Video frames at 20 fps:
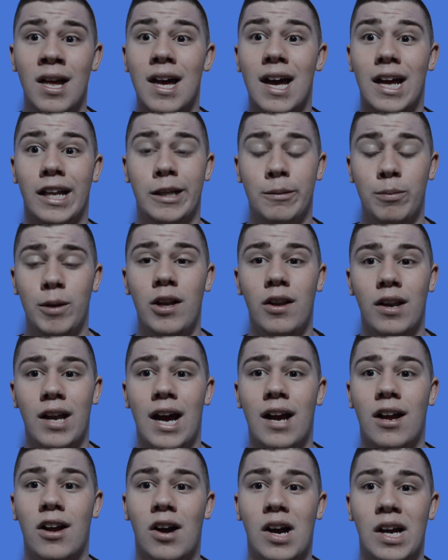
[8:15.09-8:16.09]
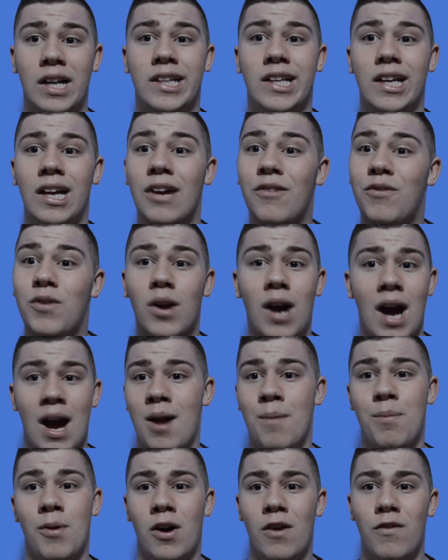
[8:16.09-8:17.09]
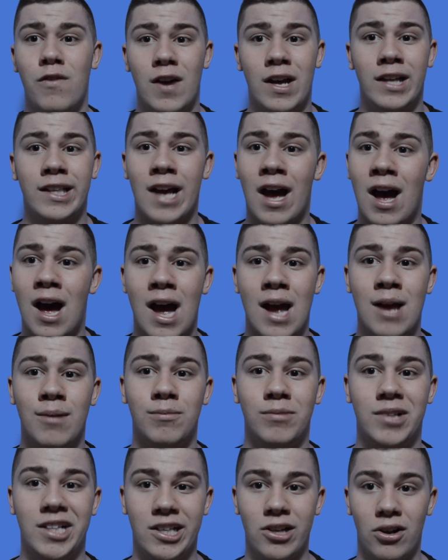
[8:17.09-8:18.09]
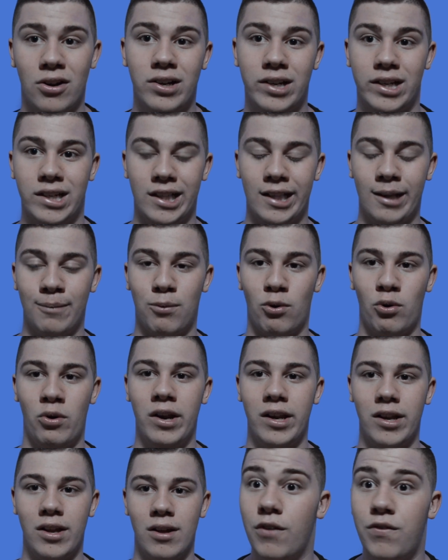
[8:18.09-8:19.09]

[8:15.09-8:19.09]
And speaking of that, guys, if you're Harry Potter fans, I am sorry to disappoint you.